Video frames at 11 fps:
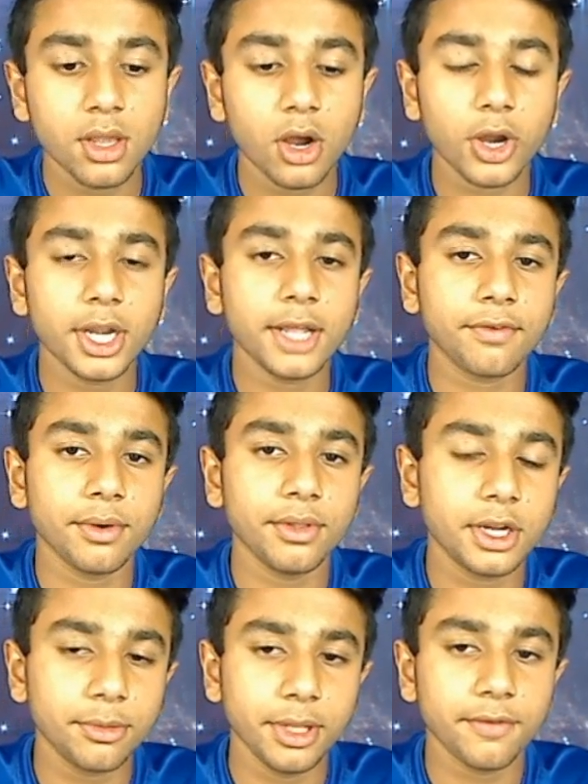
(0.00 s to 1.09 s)
All right, everyone,
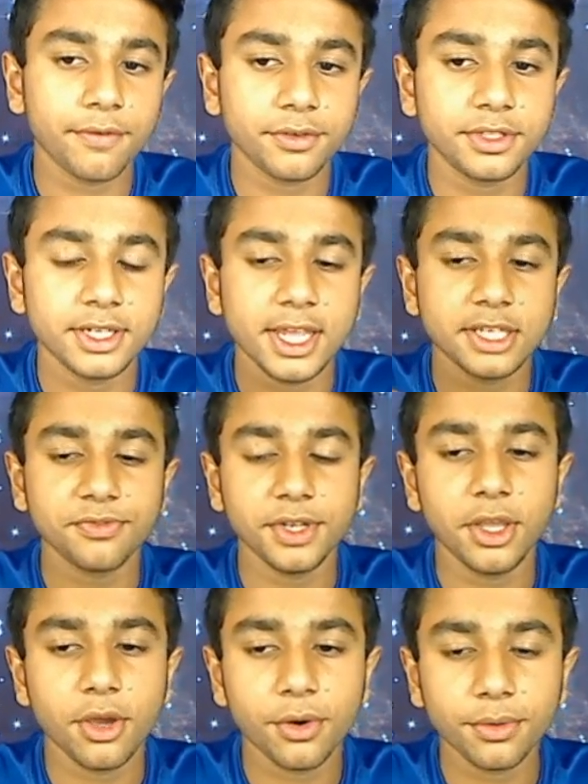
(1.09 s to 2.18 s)
that'll be it for today's
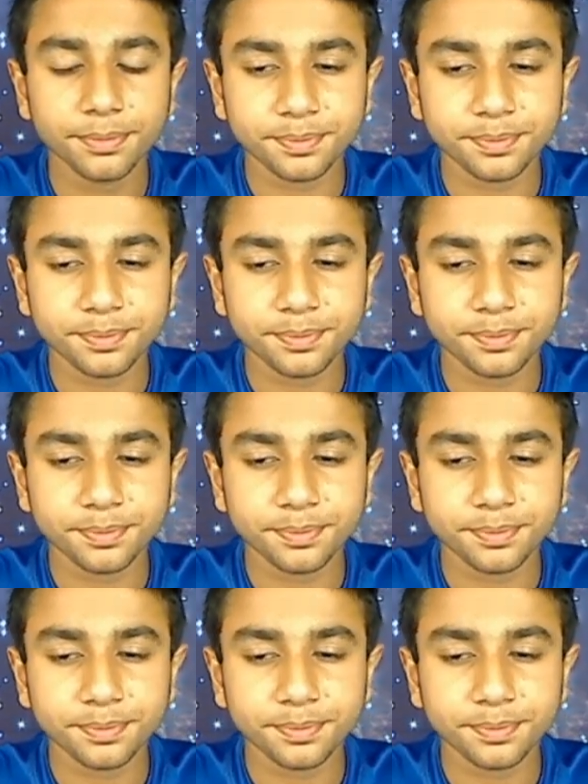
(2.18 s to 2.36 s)
video.